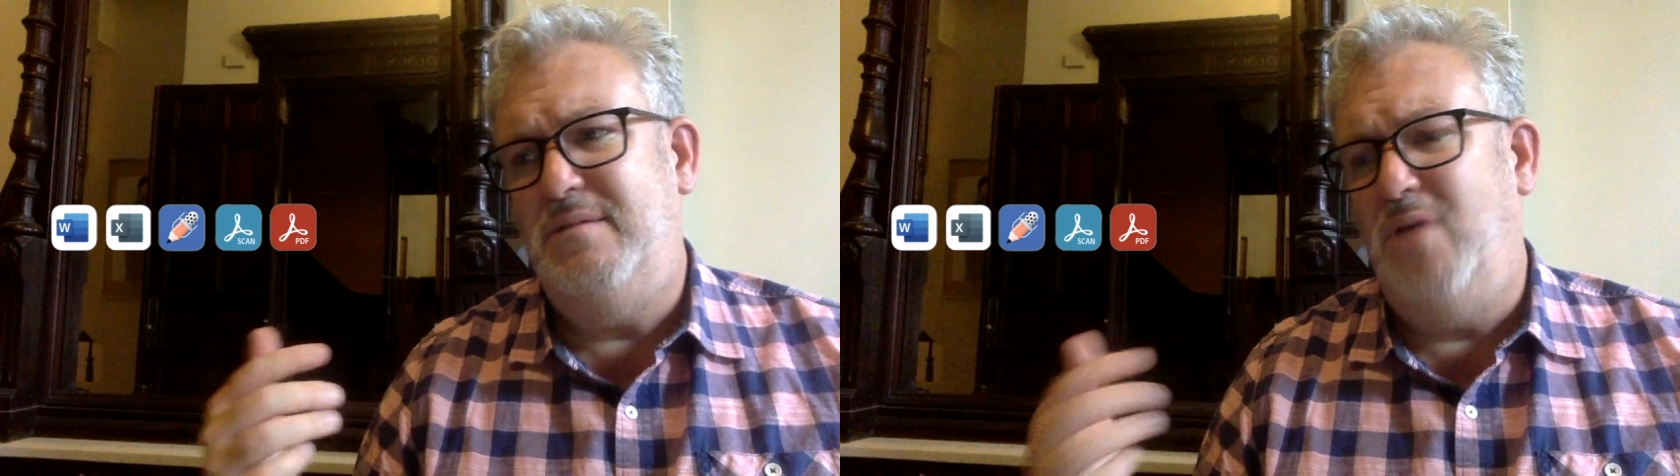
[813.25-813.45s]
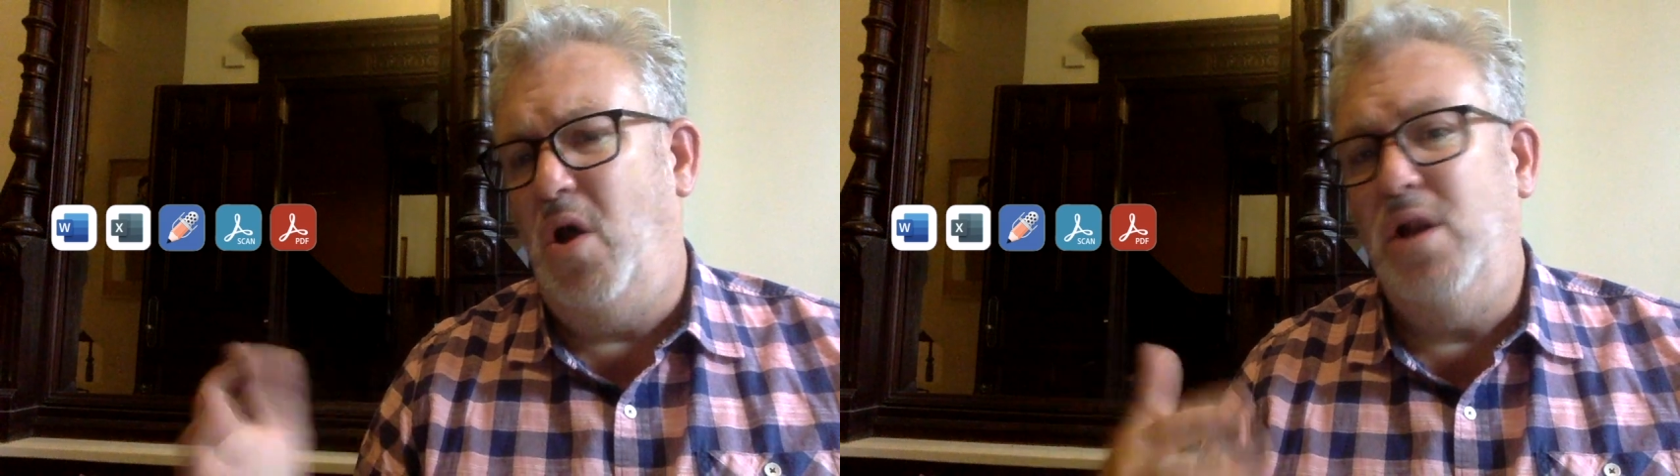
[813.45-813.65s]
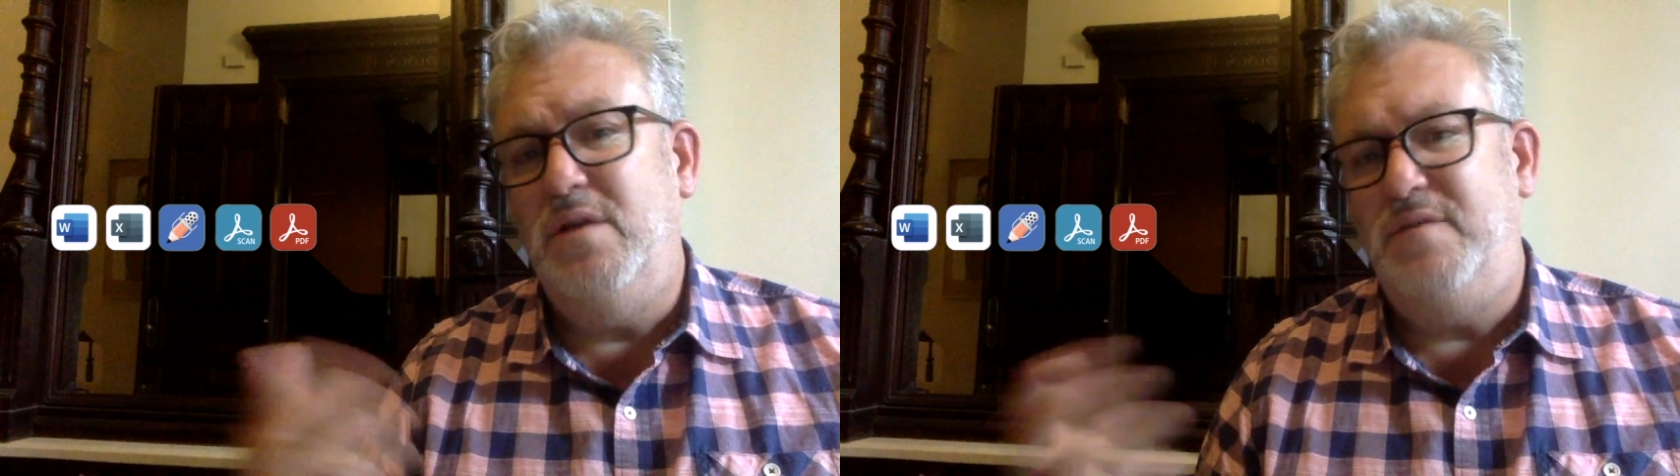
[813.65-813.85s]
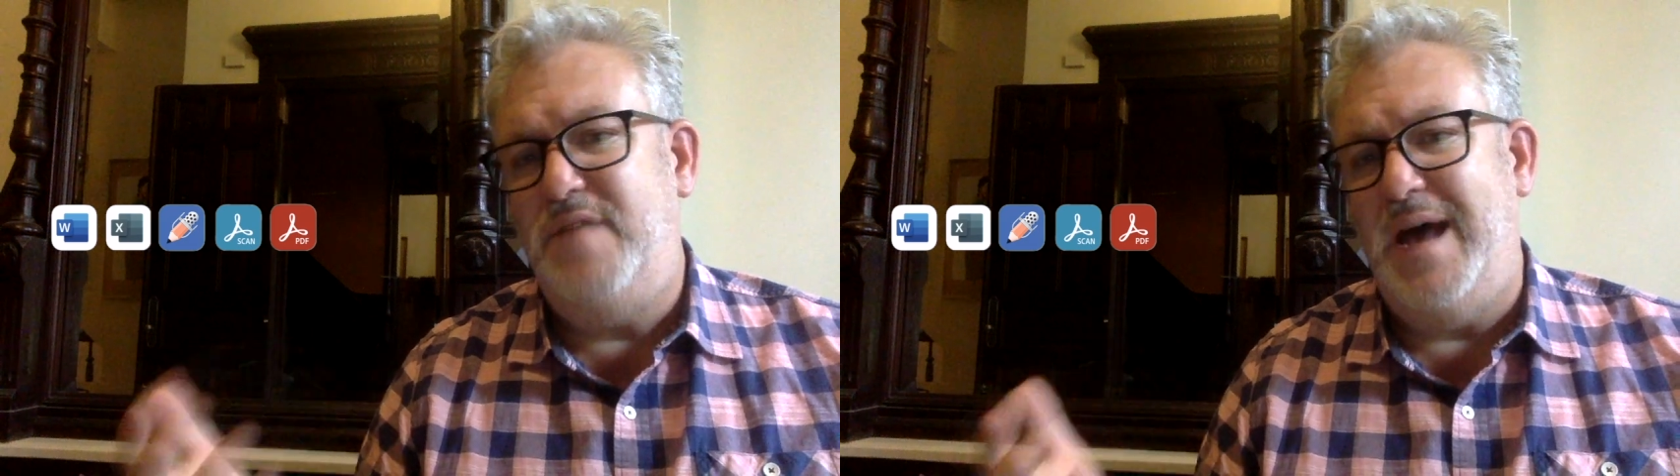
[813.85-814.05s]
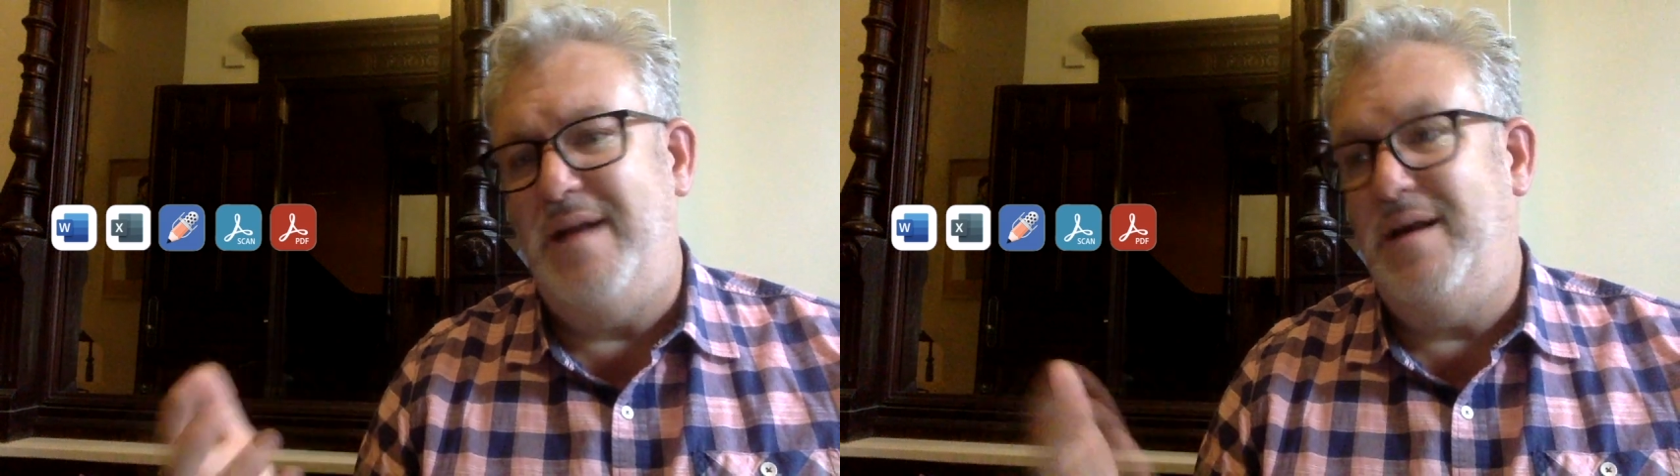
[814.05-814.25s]
all of
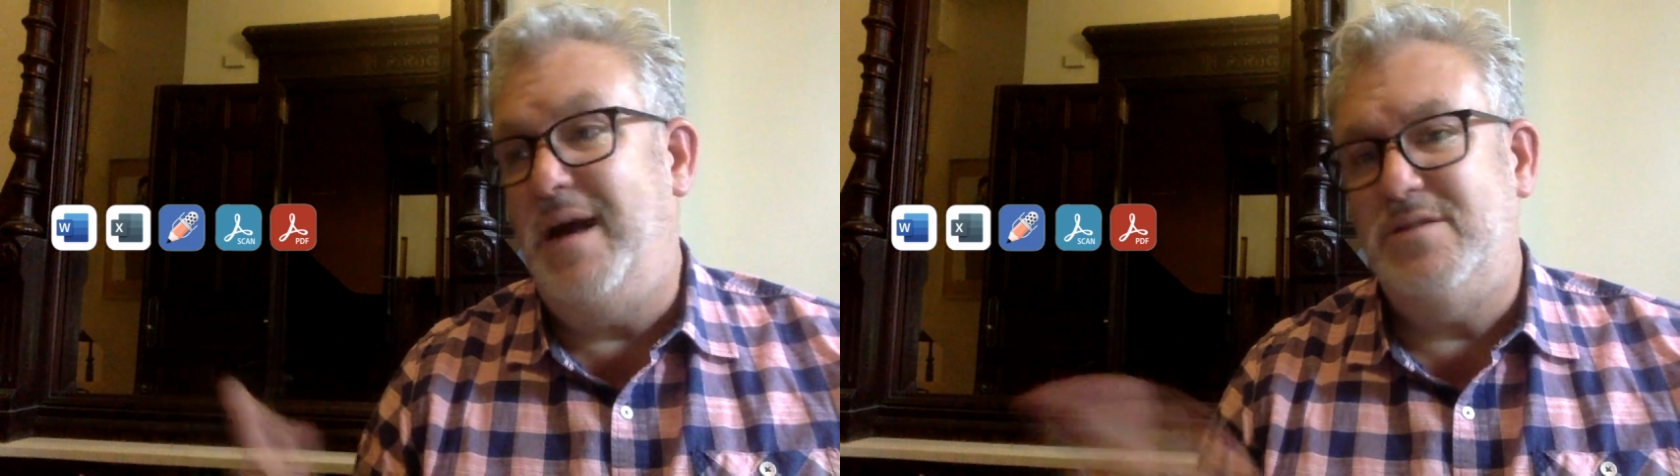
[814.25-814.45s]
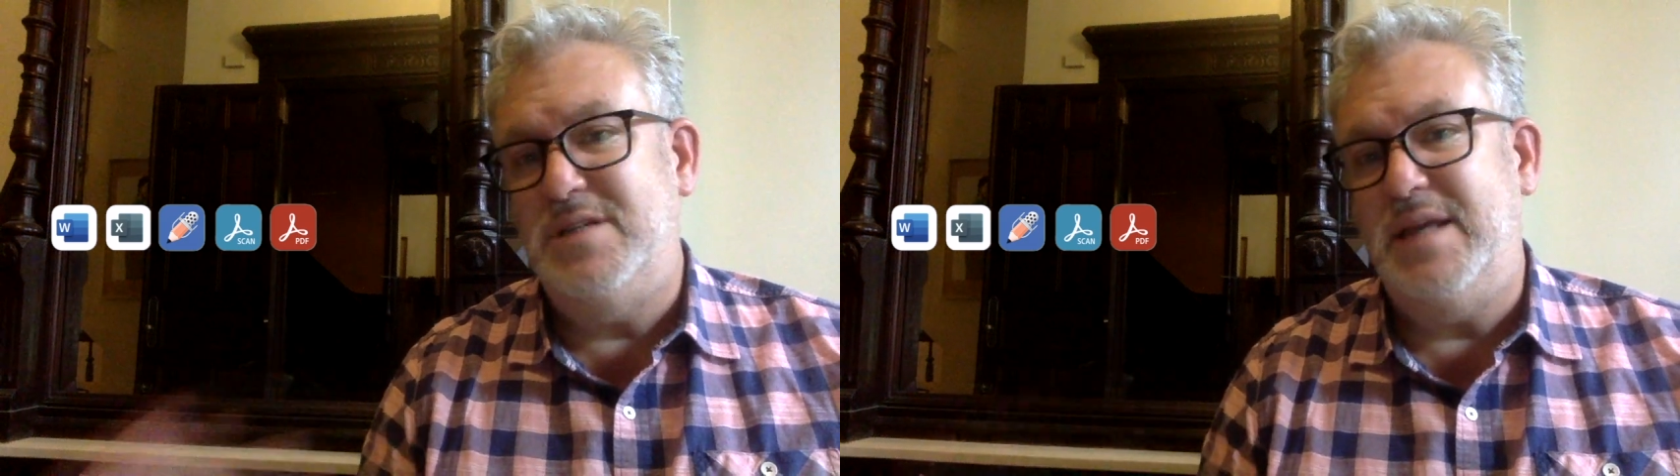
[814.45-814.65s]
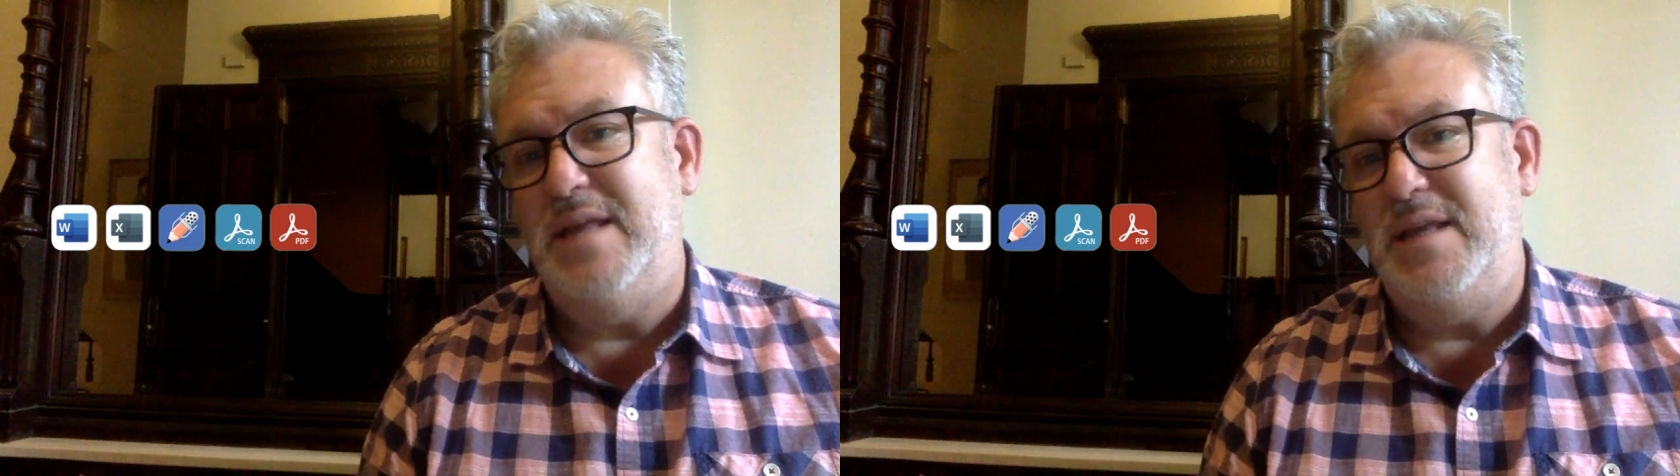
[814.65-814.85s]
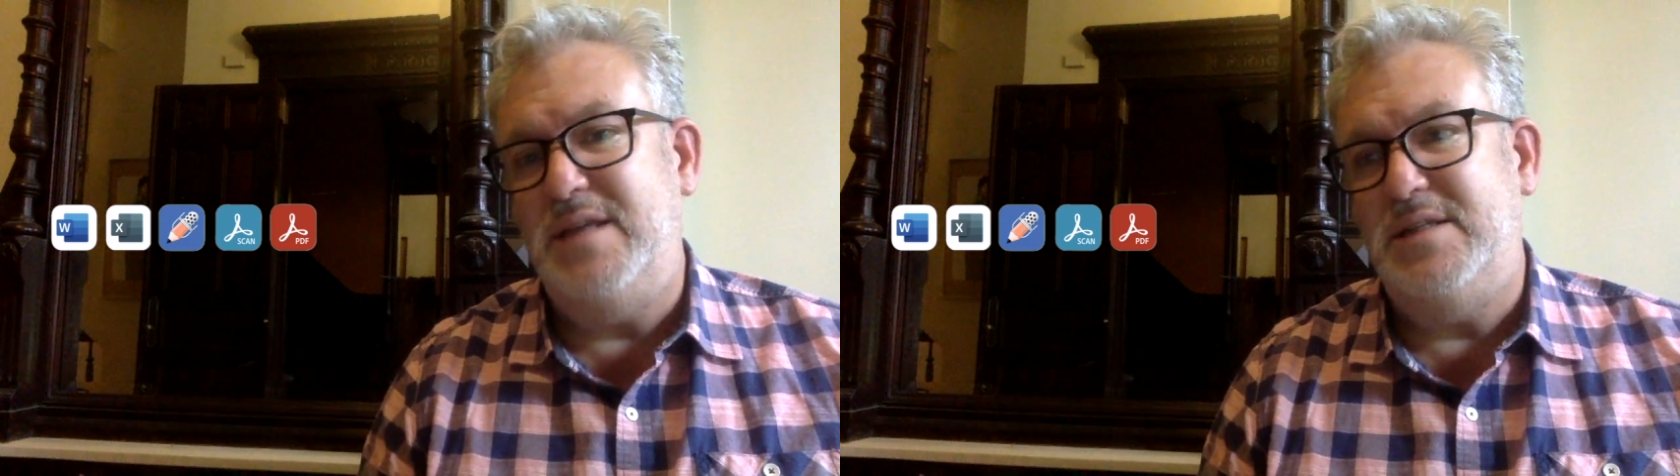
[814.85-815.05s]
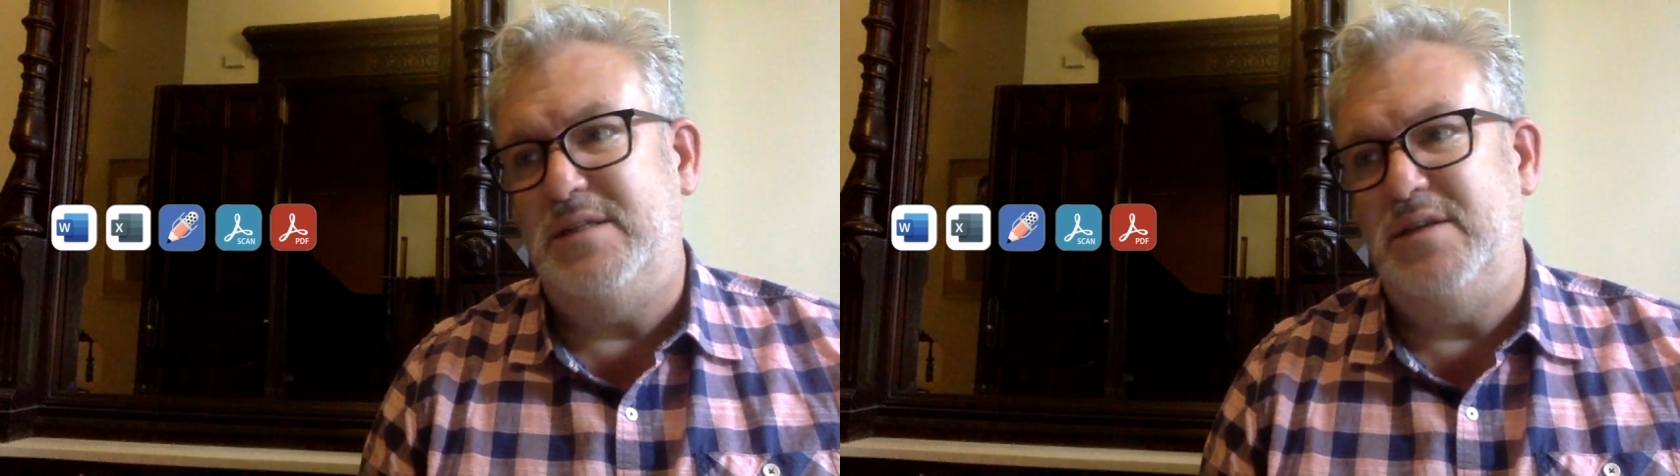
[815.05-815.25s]
that, I also get these